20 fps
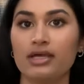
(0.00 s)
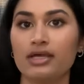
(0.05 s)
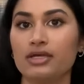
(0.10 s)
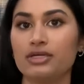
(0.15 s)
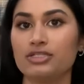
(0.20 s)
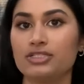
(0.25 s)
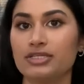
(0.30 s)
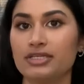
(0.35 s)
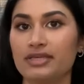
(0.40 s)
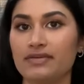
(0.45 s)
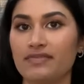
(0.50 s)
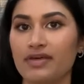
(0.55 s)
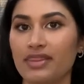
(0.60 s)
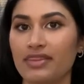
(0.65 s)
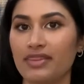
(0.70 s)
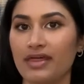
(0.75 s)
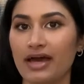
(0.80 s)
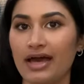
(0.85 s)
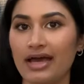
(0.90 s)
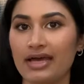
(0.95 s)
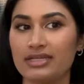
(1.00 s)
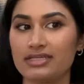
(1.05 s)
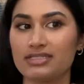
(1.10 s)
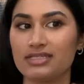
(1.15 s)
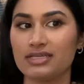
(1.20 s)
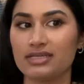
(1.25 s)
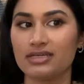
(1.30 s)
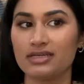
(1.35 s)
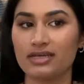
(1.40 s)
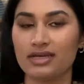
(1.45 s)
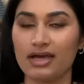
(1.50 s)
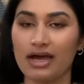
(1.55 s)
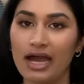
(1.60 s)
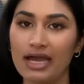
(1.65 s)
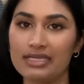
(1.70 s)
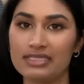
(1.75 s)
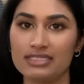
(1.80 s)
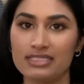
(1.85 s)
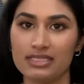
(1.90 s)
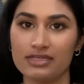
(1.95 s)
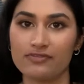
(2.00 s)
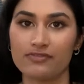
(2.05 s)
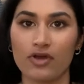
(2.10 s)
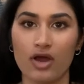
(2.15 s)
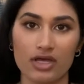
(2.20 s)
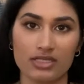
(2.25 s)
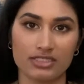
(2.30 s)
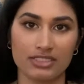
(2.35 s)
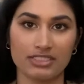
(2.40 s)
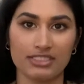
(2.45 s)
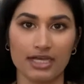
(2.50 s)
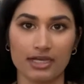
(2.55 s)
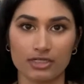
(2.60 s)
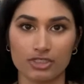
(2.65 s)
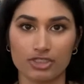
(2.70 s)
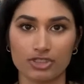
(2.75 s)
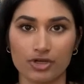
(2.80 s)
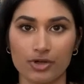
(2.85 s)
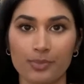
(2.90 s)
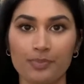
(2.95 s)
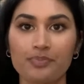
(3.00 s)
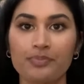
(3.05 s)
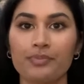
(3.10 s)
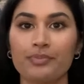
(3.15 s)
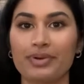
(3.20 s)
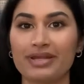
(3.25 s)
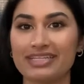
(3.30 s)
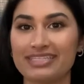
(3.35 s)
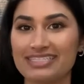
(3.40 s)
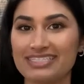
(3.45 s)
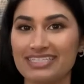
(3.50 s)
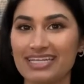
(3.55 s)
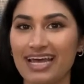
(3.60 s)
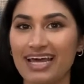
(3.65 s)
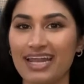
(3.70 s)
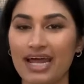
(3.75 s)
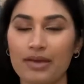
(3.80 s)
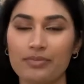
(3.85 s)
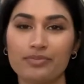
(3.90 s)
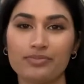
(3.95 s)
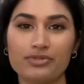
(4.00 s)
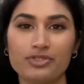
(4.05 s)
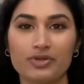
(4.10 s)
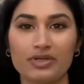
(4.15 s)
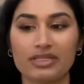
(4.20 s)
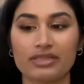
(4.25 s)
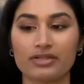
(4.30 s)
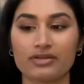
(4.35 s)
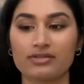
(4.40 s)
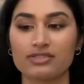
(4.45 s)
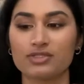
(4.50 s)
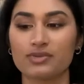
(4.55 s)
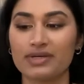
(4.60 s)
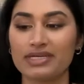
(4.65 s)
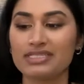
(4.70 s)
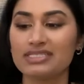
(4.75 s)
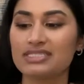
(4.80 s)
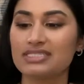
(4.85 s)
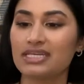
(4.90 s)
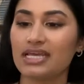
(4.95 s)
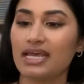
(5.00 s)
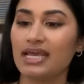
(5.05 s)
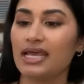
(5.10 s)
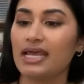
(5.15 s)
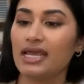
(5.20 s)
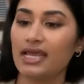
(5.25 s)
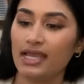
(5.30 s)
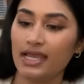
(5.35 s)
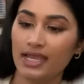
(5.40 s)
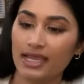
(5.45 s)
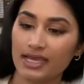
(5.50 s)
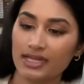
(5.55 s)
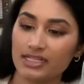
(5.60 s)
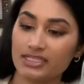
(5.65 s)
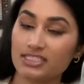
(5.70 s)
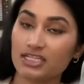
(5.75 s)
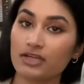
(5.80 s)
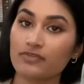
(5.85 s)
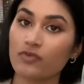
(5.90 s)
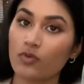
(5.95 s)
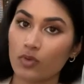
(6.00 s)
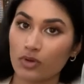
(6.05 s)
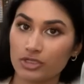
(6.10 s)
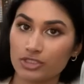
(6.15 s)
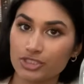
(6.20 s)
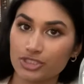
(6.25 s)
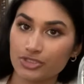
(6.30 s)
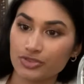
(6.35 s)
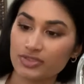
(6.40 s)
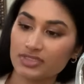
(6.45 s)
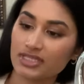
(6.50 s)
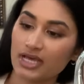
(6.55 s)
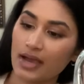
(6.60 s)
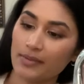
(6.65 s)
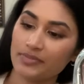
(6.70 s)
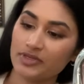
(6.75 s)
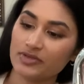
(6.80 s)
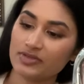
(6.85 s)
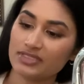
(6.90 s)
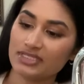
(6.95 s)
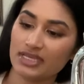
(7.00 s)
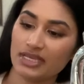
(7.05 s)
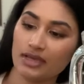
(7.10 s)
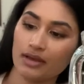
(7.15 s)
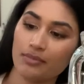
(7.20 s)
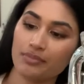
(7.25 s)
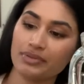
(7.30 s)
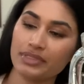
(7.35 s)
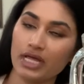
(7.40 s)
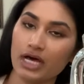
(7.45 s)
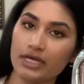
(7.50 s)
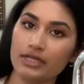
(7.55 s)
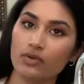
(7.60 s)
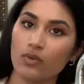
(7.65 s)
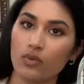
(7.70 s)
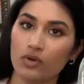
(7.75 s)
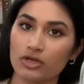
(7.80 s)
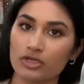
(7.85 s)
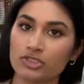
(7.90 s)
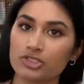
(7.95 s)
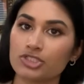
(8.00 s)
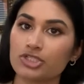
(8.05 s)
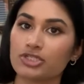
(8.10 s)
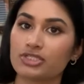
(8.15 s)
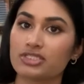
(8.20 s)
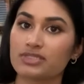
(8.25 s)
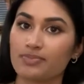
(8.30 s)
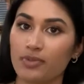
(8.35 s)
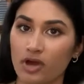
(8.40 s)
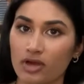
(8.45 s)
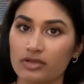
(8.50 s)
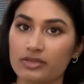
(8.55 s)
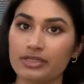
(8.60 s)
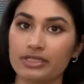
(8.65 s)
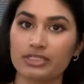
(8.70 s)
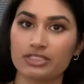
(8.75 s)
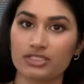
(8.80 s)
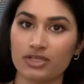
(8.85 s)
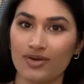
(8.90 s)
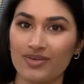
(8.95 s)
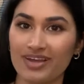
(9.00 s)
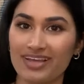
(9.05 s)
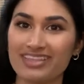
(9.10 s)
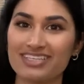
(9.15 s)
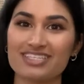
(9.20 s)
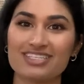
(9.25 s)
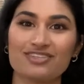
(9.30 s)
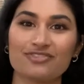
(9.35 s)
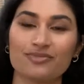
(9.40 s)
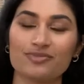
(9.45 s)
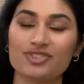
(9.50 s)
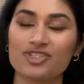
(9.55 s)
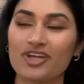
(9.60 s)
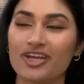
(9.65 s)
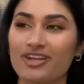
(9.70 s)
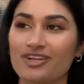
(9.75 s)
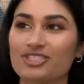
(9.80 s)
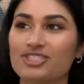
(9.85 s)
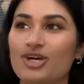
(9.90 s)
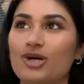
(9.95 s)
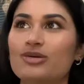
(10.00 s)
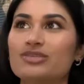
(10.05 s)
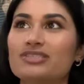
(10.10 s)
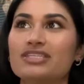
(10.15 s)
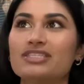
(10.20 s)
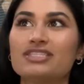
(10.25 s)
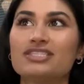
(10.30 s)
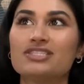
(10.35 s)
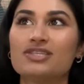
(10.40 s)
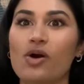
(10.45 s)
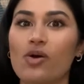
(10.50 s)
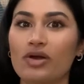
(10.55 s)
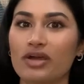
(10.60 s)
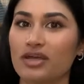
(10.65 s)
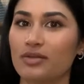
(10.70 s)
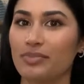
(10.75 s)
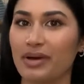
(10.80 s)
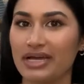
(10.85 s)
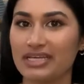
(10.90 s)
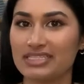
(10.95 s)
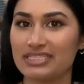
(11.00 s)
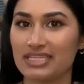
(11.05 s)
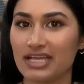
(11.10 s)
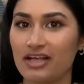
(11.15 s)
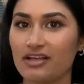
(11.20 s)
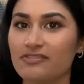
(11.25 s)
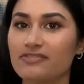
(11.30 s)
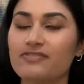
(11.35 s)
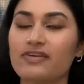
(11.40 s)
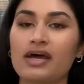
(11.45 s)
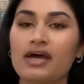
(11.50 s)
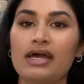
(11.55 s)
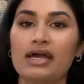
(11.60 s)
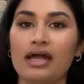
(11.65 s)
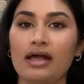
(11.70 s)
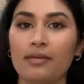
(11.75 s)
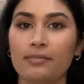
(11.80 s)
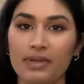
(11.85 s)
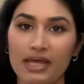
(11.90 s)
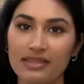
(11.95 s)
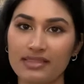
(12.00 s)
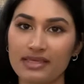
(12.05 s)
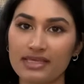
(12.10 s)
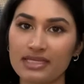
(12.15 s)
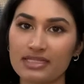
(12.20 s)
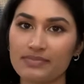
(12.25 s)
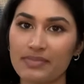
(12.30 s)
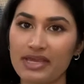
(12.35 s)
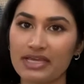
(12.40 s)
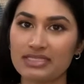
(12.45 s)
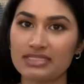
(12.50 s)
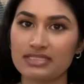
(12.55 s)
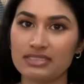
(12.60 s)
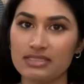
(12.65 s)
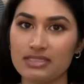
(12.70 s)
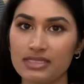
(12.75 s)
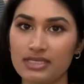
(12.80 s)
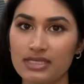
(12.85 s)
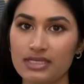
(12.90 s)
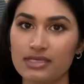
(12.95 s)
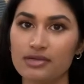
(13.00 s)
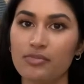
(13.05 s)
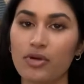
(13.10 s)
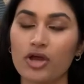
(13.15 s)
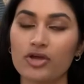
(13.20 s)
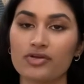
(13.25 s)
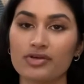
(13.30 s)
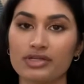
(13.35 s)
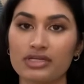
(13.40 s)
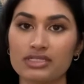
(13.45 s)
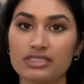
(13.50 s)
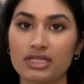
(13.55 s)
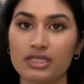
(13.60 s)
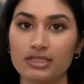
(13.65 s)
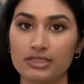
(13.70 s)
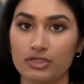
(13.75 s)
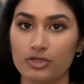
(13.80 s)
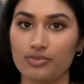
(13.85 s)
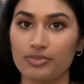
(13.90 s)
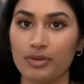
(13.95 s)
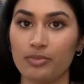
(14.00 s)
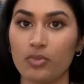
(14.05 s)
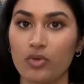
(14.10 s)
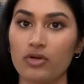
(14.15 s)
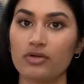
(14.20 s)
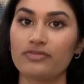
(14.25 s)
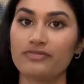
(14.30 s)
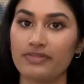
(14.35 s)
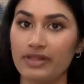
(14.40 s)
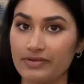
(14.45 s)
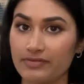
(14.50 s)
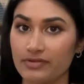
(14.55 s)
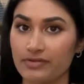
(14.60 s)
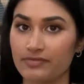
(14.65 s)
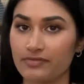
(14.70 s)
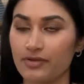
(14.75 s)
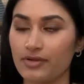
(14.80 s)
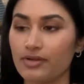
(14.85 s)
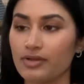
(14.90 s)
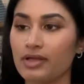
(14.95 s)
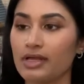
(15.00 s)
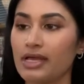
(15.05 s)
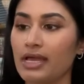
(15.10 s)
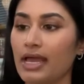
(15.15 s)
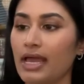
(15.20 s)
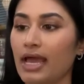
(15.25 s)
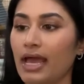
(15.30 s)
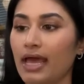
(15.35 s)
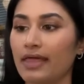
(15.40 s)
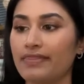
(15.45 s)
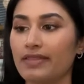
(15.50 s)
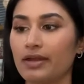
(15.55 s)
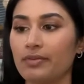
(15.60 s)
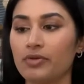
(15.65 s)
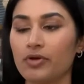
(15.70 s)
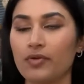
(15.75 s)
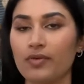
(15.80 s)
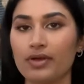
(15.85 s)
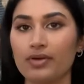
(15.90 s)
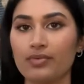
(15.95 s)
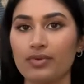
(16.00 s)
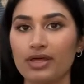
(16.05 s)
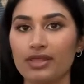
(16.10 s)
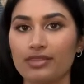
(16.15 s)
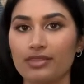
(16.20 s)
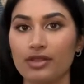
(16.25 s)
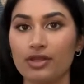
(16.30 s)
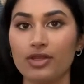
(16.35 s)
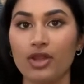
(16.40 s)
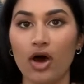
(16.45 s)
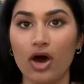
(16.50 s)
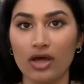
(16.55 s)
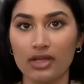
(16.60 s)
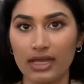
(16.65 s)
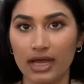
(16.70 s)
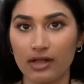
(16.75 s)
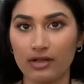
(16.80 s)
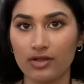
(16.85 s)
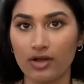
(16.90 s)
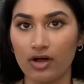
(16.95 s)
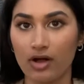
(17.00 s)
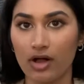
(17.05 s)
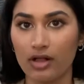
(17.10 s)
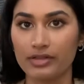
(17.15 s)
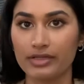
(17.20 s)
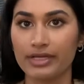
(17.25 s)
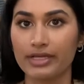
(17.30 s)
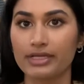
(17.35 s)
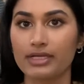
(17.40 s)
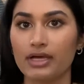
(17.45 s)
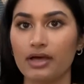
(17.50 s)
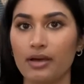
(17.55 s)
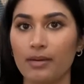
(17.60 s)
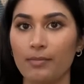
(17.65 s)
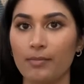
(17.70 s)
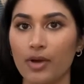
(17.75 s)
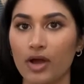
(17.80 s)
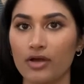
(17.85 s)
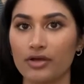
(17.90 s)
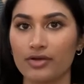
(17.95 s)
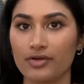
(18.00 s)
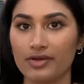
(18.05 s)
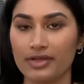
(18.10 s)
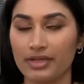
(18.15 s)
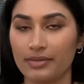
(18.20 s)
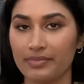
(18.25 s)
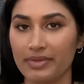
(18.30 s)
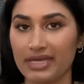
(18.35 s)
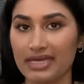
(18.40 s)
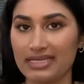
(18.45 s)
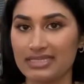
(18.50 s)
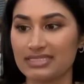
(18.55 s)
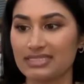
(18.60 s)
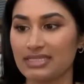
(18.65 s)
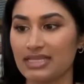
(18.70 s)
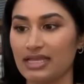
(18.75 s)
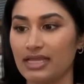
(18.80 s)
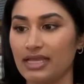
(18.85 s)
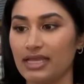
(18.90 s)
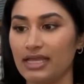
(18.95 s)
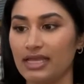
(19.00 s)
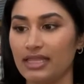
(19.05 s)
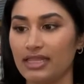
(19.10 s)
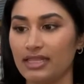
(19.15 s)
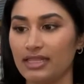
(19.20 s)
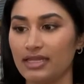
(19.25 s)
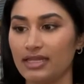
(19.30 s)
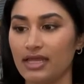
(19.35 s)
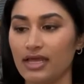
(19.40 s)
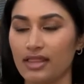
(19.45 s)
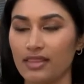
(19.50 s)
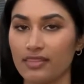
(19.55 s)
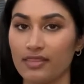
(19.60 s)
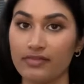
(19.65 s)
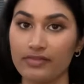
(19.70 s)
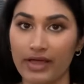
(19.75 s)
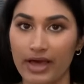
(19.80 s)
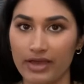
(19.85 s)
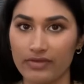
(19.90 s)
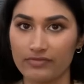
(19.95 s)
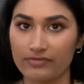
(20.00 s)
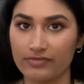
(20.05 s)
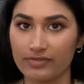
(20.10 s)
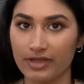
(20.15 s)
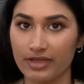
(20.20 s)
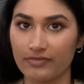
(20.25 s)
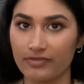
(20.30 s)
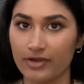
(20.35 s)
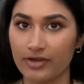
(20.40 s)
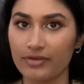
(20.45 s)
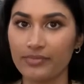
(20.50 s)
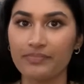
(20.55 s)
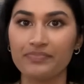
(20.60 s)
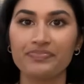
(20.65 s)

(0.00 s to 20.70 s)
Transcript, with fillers: to give it that icy, frosty texture. But instead, I'm doing a little twist, and instead of orange juice, I'm using blood orange sparkling soda. This is from Trader Joe's. It's so good by itself, but I think it makes the margaritas a little bit more flavorful. And then I'm going with non-alcoholic margarita mix in the lime flavor.